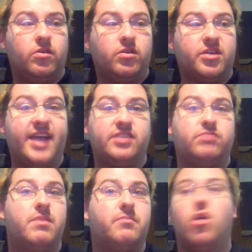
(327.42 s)
cast
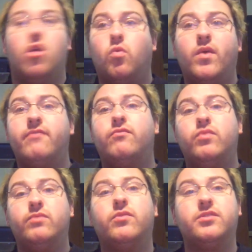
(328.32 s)
member, whatever
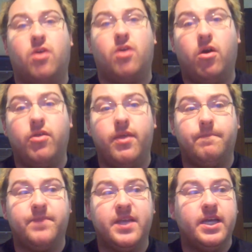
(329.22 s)
we want to call them.
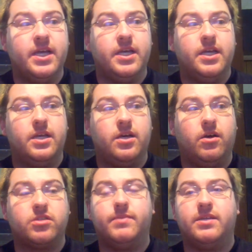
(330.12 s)

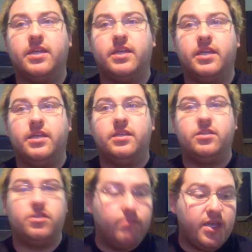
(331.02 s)
Ultimately,
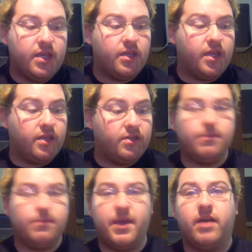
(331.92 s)
to me, it is
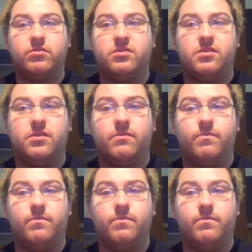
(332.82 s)
about